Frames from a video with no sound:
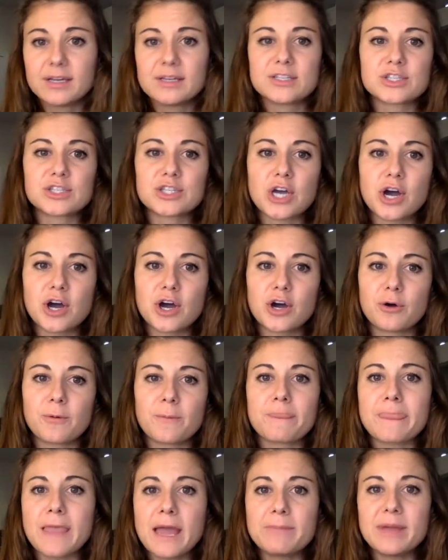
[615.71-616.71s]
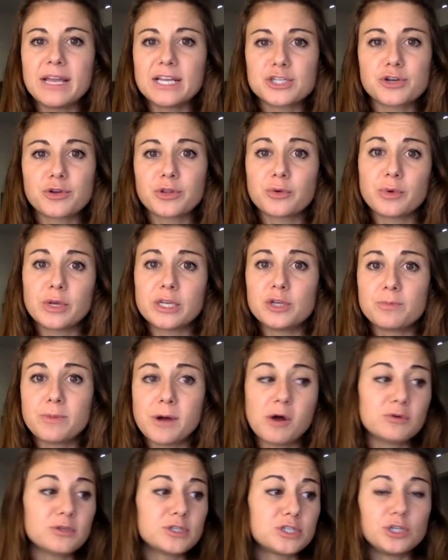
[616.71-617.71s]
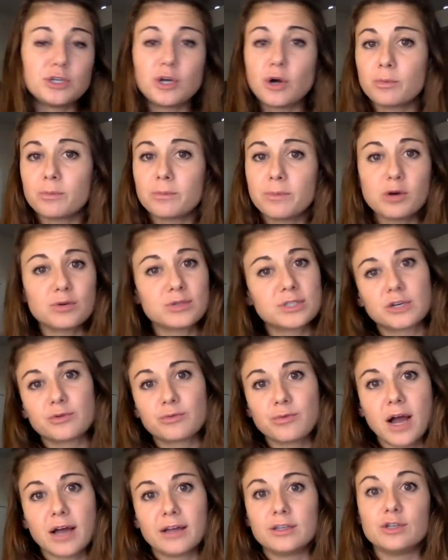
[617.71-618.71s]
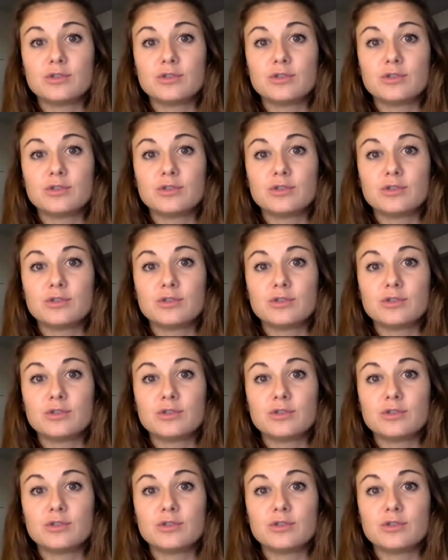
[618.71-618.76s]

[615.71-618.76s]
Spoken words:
So, and make sure that when you post, you don't post and run.